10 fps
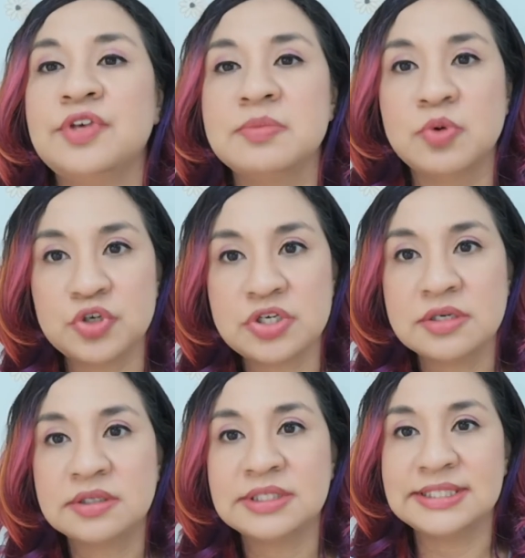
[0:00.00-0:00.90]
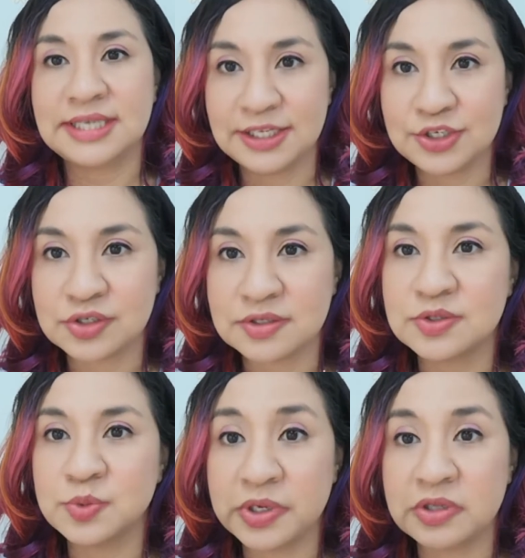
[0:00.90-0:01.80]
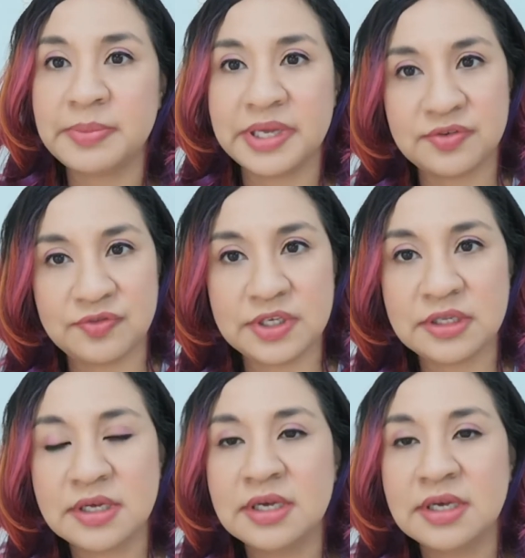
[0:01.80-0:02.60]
emotional intelligence will benefit